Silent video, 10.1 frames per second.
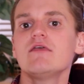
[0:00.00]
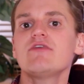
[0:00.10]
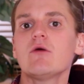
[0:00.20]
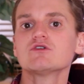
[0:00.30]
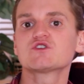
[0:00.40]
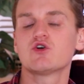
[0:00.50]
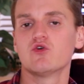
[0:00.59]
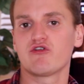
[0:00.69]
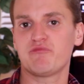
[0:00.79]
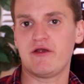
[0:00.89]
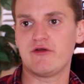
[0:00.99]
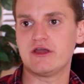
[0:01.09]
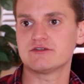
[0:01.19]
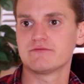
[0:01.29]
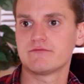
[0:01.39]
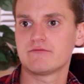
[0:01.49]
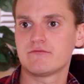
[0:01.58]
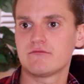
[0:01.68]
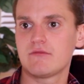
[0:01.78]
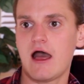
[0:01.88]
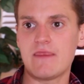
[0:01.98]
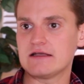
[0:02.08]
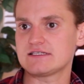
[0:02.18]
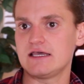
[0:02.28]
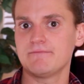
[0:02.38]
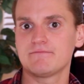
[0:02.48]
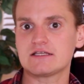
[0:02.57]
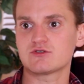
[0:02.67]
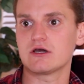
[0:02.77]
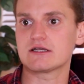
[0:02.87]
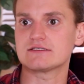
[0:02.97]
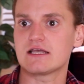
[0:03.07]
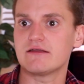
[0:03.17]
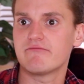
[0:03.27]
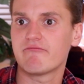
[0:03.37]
There was a call-off period. And that's it. That's all I can say.